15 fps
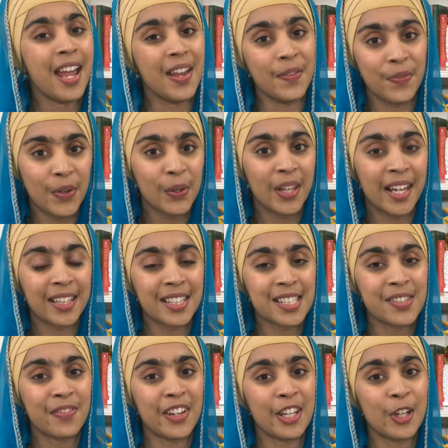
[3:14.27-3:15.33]
If you like
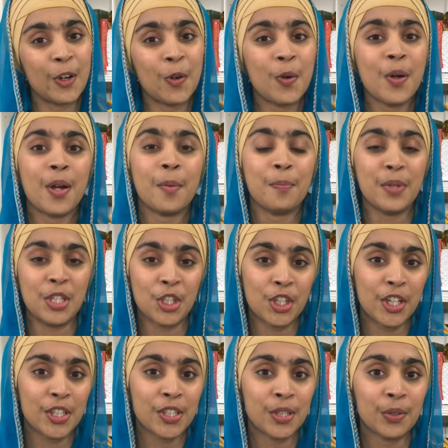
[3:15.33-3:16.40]
this video, be
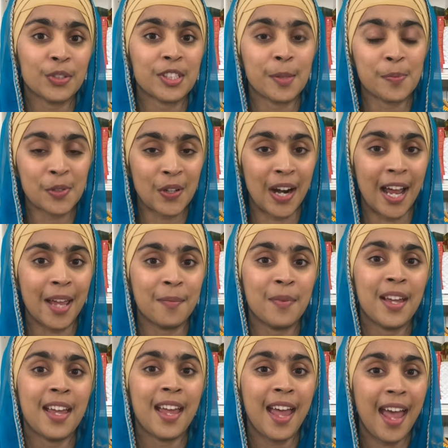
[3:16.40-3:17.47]
sure to subscribe
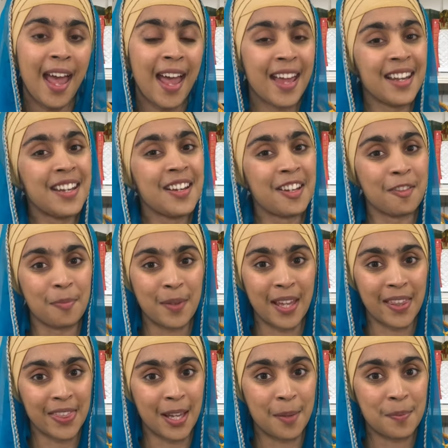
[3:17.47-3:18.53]
and give me
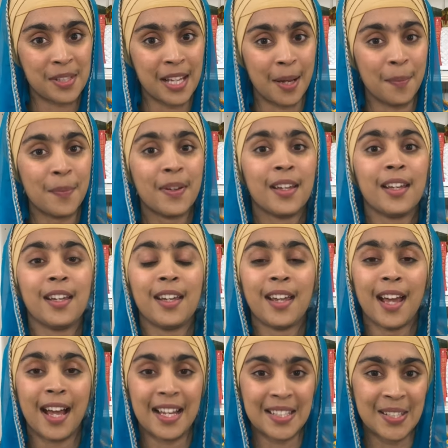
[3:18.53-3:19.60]
a thumbs up.
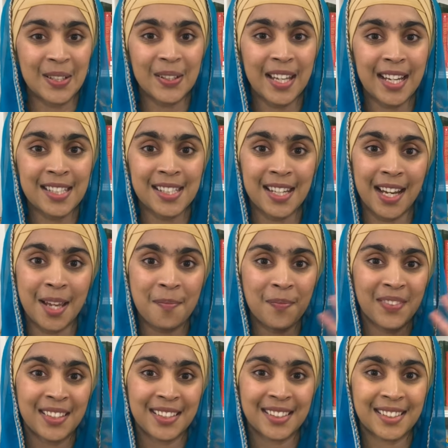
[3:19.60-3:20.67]
Until next time,